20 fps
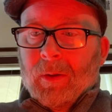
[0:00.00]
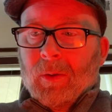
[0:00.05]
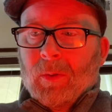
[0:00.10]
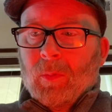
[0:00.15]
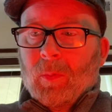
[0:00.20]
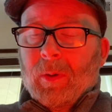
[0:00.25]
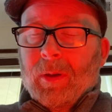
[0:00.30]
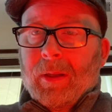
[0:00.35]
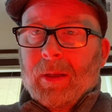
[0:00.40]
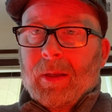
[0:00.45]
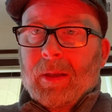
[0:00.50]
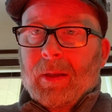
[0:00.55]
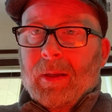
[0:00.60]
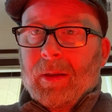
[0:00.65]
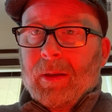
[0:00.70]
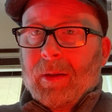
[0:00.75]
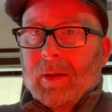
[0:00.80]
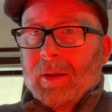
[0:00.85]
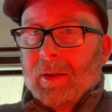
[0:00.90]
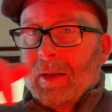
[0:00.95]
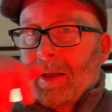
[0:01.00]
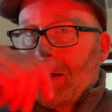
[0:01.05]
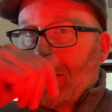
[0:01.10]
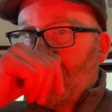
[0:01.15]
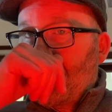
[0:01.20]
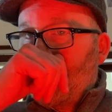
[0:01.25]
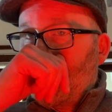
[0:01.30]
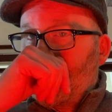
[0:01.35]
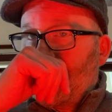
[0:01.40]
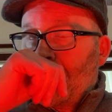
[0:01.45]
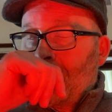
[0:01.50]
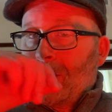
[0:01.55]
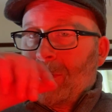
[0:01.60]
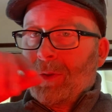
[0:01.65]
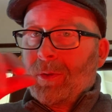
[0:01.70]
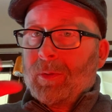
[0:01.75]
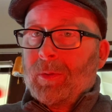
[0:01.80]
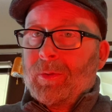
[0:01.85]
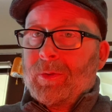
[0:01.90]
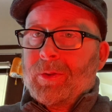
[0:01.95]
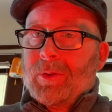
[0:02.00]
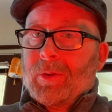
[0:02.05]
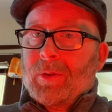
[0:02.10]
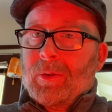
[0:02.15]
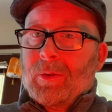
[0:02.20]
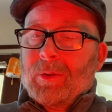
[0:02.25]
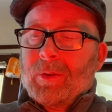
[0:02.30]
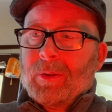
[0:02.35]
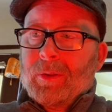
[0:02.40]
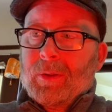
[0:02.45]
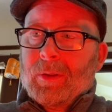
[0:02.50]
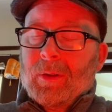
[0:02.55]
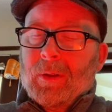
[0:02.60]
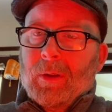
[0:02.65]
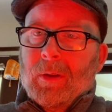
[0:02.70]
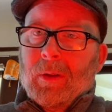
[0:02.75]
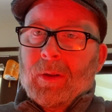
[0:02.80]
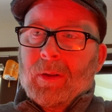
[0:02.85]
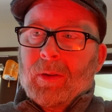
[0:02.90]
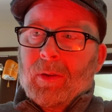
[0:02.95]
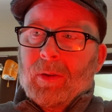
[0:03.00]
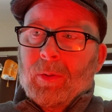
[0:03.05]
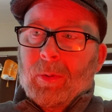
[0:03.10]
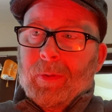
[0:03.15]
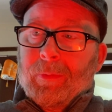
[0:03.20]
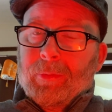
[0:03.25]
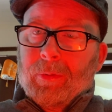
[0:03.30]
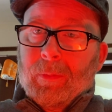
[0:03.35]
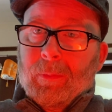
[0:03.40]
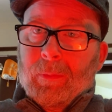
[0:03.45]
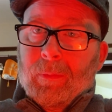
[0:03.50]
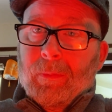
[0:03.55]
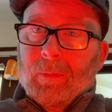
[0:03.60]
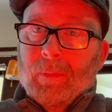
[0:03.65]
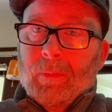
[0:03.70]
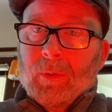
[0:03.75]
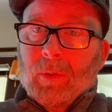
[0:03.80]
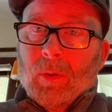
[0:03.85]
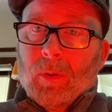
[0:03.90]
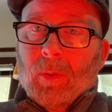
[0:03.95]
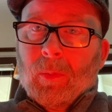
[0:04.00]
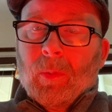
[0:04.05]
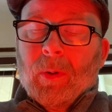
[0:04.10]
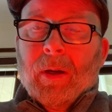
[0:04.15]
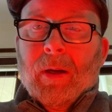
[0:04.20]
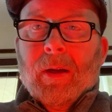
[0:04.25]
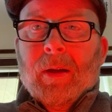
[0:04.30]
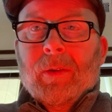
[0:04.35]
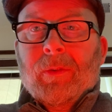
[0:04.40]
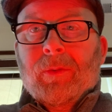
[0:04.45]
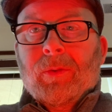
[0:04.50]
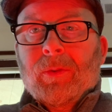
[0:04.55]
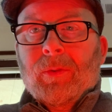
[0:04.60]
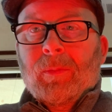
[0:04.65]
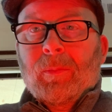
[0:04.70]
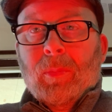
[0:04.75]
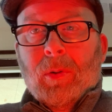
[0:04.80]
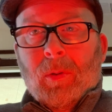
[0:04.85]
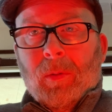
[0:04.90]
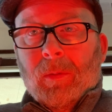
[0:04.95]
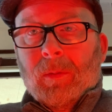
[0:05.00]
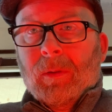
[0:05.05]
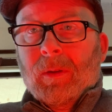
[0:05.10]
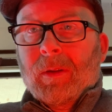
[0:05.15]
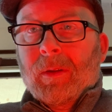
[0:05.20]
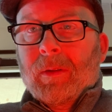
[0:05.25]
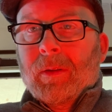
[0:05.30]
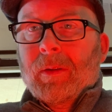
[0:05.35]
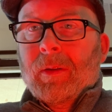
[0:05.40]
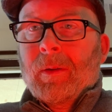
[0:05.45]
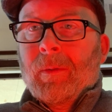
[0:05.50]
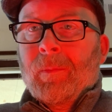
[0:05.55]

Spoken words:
when he encounters some soldiers going from Norway to Poland